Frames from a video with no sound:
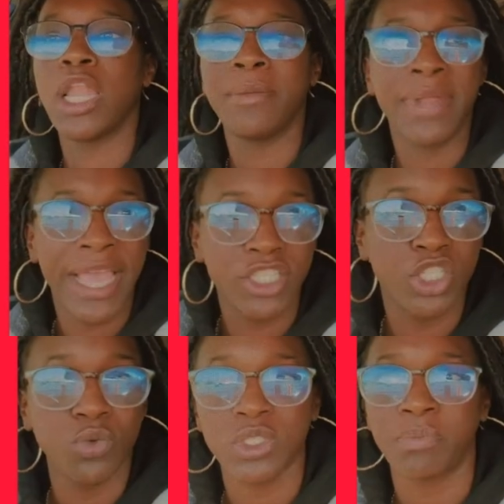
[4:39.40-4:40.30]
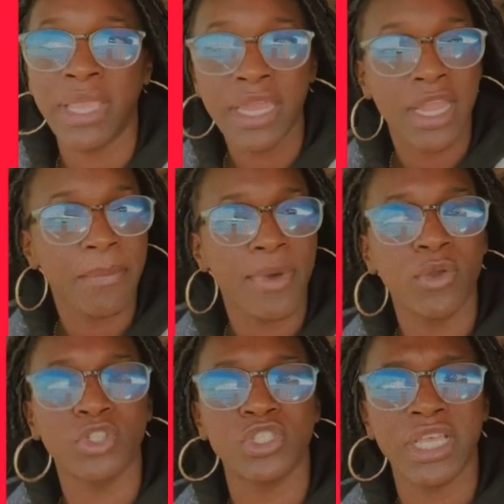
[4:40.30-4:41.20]
them nights she was beating up
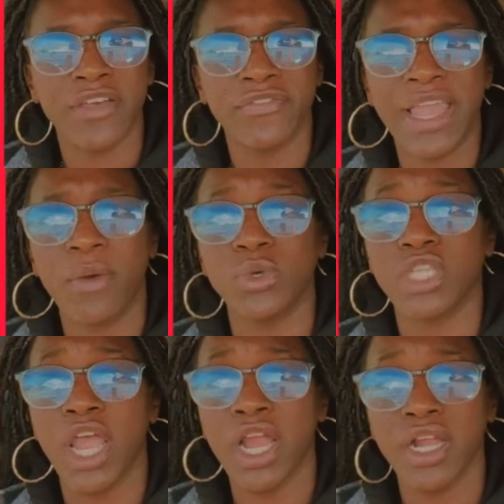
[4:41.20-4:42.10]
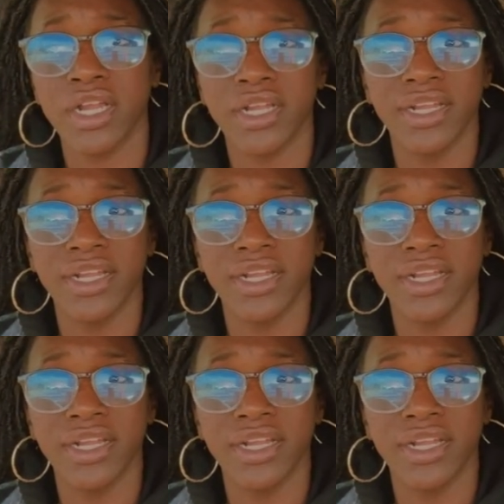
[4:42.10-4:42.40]
on herself, that was her.